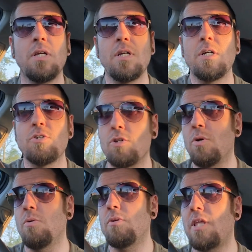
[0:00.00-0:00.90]
So
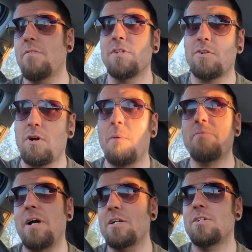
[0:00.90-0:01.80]
given the crop
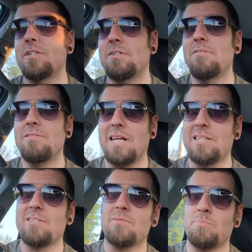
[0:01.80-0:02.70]
factor, that's
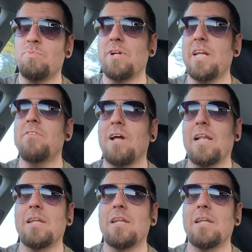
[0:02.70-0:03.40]
pretty relative.